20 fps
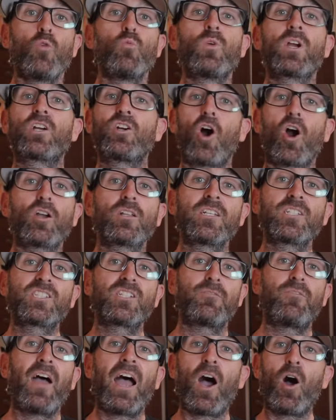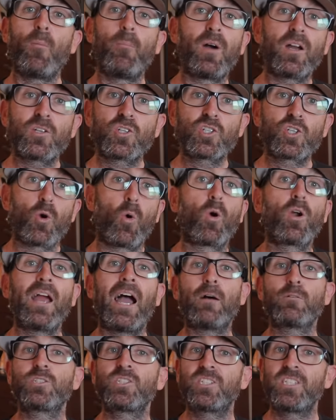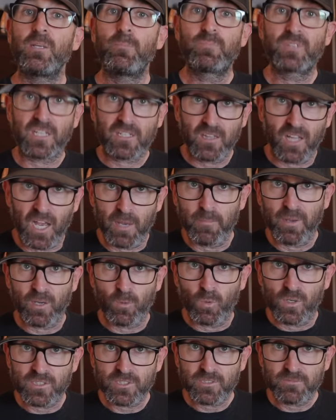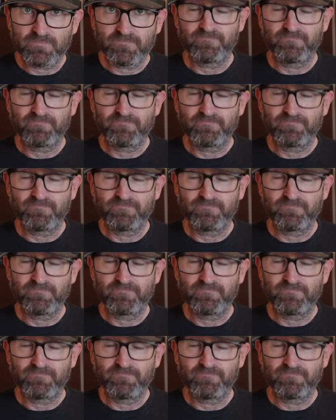regardless of how much or how steep the climbing was.